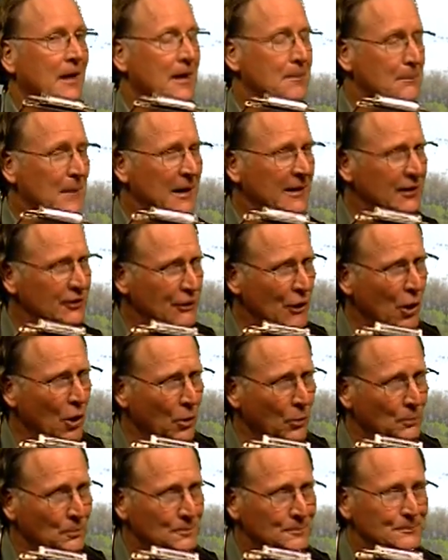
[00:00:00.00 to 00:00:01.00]
many
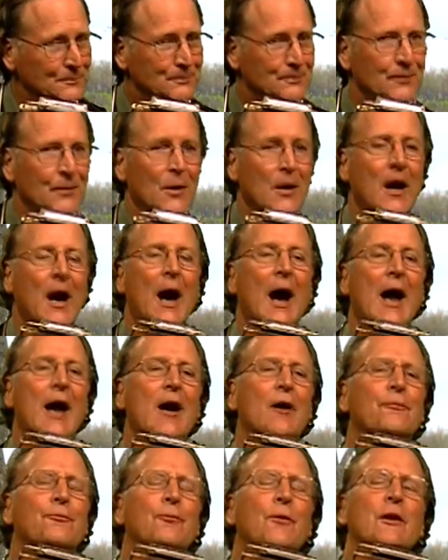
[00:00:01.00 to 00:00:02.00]
don't. I
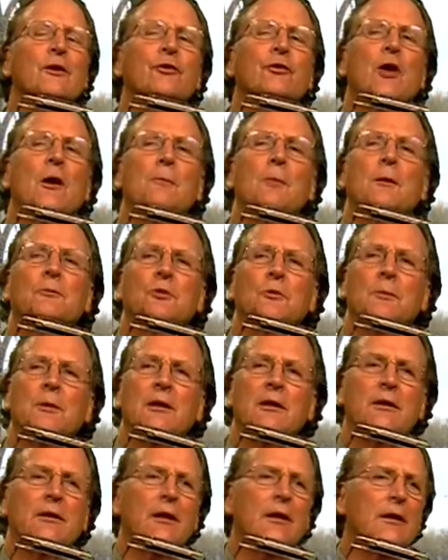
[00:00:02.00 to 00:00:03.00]
have friends come up to
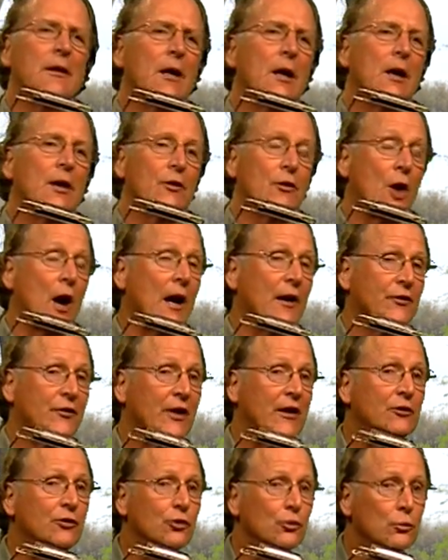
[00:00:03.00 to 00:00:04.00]
me and they, I
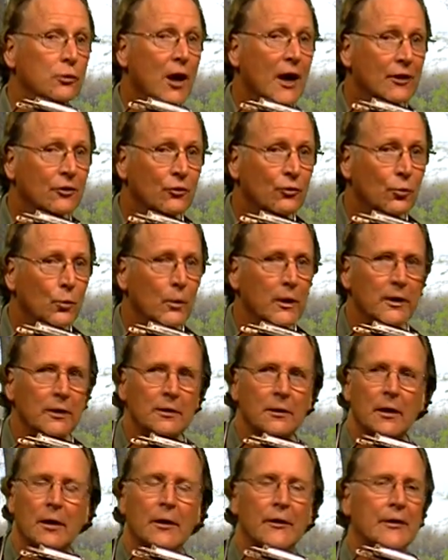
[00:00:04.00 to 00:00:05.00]
say, do you like squid?
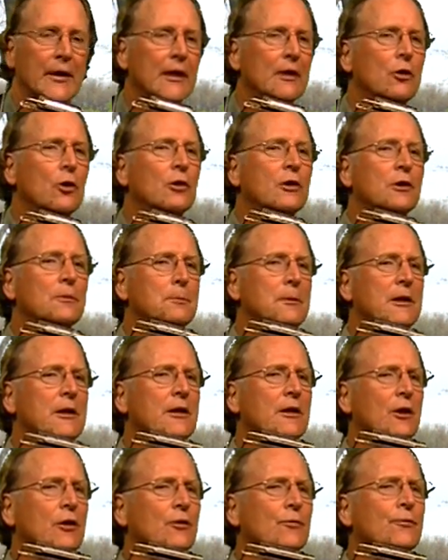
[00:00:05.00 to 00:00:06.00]
And they look at me
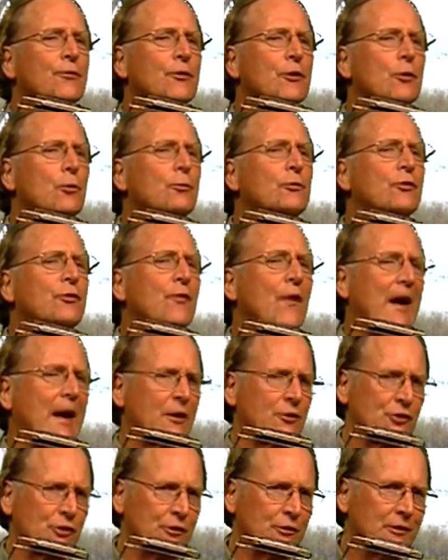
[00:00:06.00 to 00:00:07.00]
in a confused
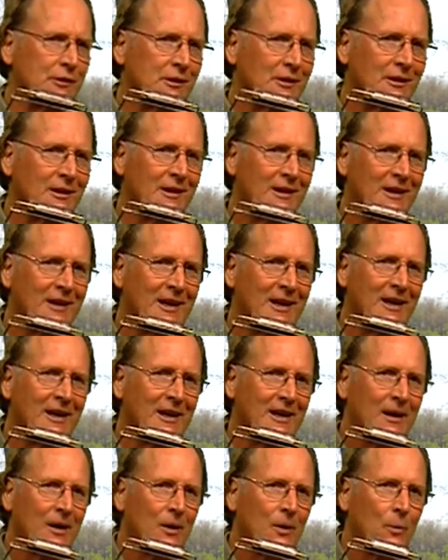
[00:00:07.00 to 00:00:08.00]
fashion.
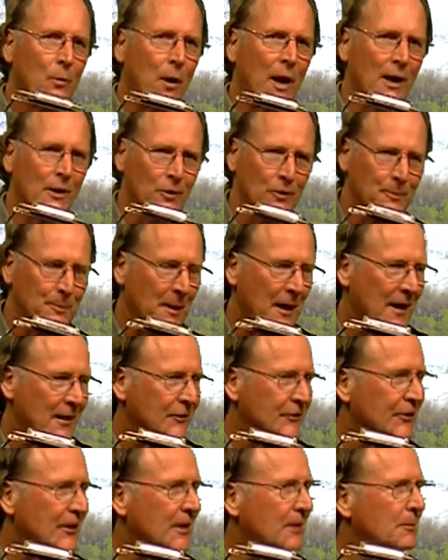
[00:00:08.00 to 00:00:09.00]
Well, I look back
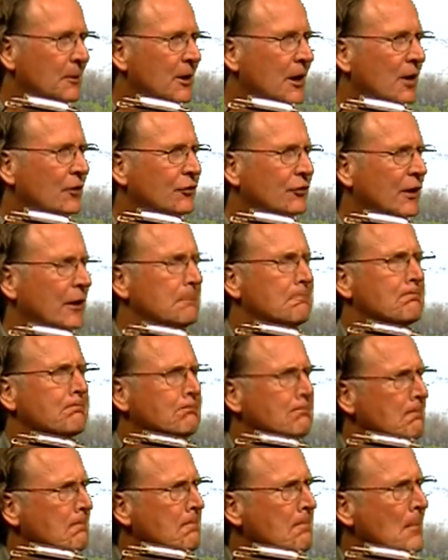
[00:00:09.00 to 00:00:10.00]
at them and I said,
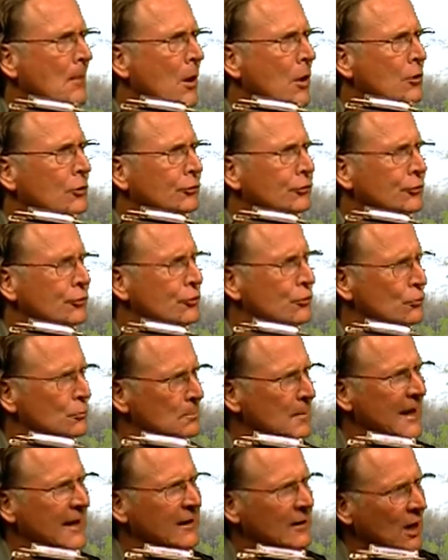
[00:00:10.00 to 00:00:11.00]
you
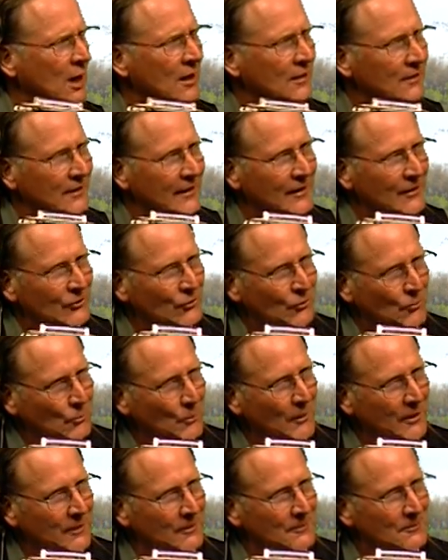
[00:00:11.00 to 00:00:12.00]
may not like
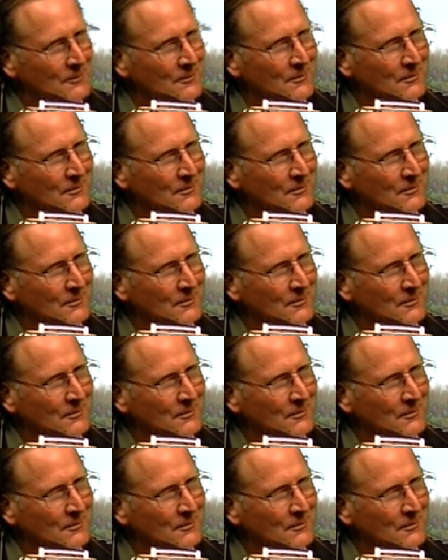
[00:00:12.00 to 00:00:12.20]
squid,